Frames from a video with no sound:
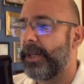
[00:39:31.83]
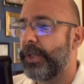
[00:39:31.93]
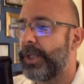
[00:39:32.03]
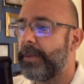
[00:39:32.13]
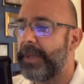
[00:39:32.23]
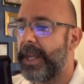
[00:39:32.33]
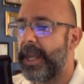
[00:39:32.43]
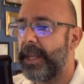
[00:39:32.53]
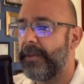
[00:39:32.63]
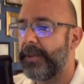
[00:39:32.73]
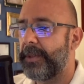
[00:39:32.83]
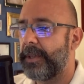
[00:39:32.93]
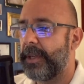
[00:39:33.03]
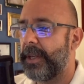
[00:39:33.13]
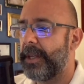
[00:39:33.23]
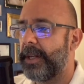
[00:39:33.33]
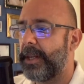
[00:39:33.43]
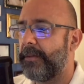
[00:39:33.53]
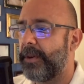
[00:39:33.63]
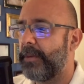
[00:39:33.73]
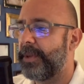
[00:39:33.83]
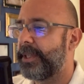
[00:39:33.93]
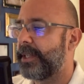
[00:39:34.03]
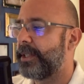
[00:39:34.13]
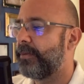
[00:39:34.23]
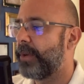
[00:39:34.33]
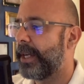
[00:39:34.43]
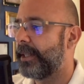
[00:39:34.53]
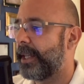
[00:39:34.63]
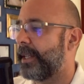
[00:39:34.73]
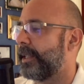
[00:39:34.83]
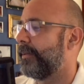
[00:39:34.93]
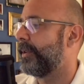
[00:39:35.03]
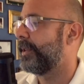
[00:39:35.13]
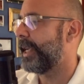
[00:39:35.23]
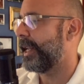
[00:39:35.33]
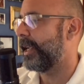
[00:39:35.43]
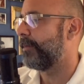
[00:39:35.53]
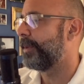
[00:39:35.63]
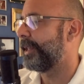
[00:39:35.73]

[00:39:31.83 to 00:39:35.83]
she behaves in a very possessive way, like as if they're dating, but